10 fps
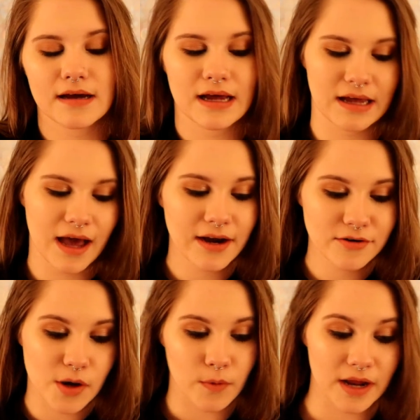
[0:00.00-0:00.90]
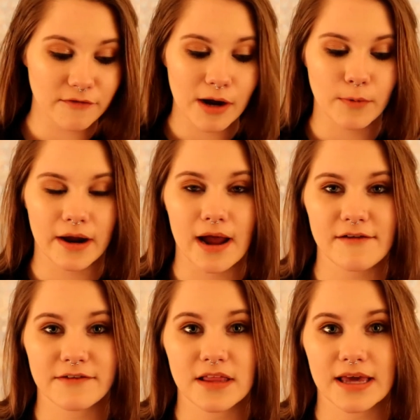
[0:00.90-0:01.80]
I don't know, whenever I wear it, I
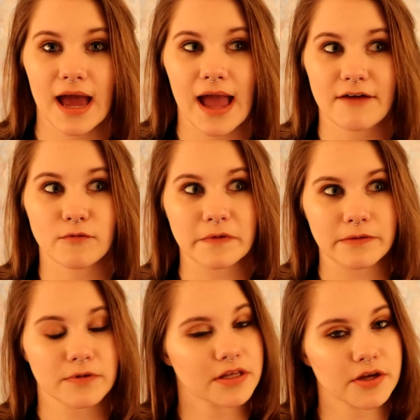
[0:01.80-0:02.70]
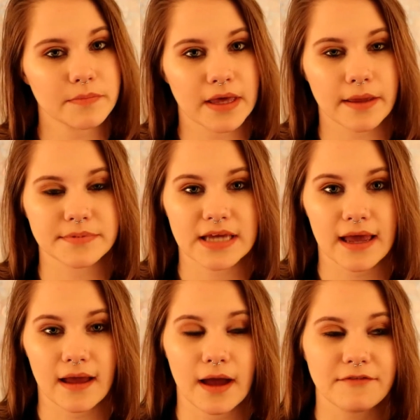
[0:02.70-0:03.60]
feel like I have a really, really good makeup
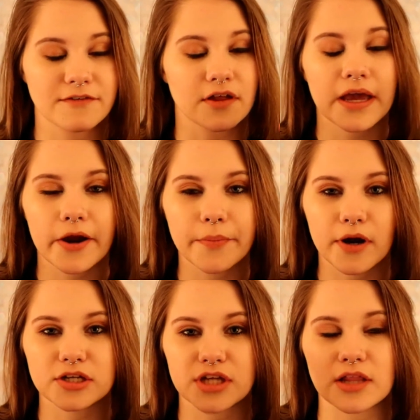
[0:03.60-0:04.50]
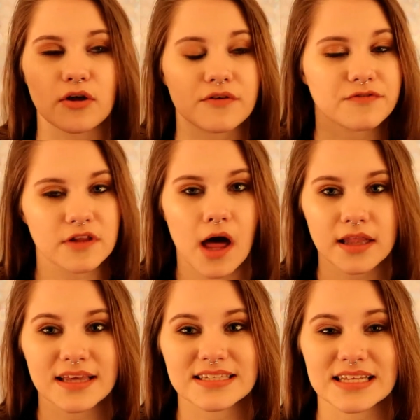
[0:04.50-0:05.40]
day. I feel airbrushed, I look
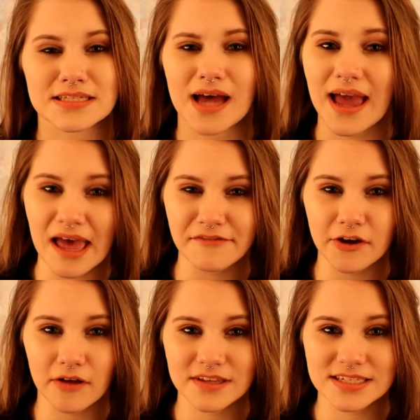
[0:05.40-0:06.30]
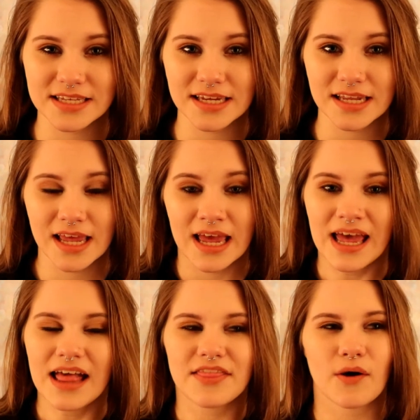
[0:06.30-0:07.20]
flawless, it's not heavy on the skin.
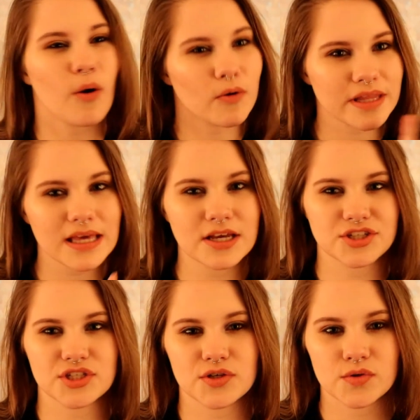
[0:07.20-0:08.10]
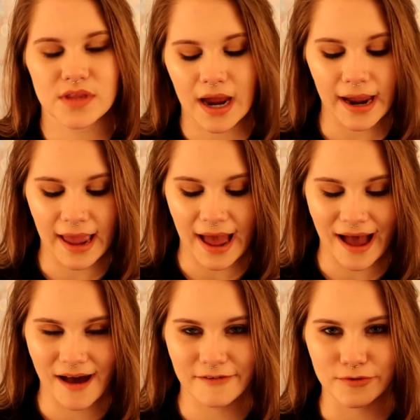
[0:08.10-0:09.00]
The only issue that I
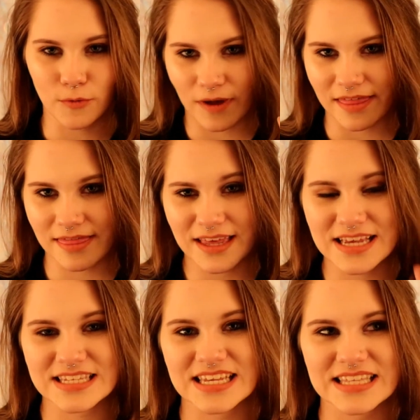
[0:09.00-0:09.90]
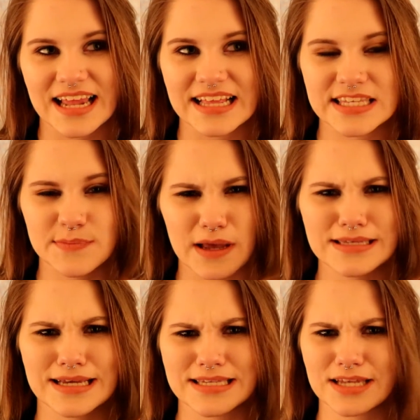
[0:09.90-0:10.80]
have with this is that it smells
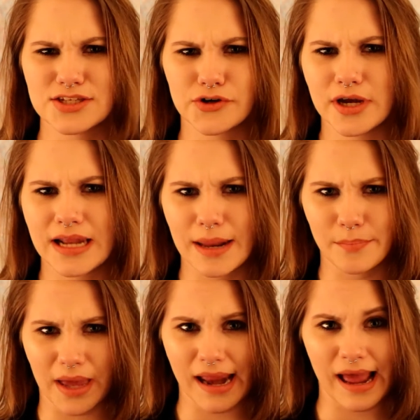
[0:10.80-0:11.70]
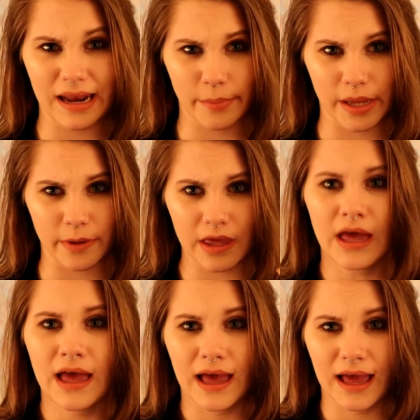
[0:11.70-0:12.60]
like sunscreen and paint had a baby,
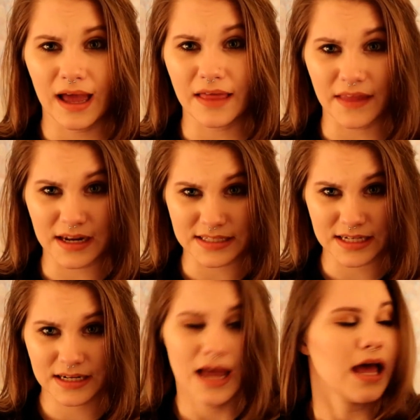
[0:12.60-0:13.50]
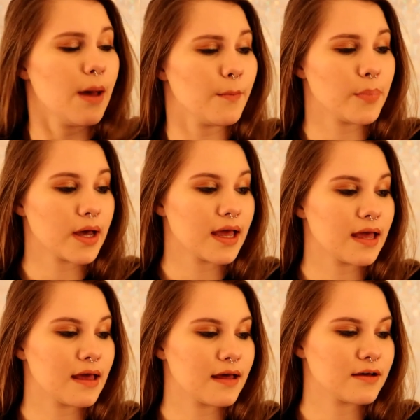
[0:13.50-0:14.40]
and that is it. But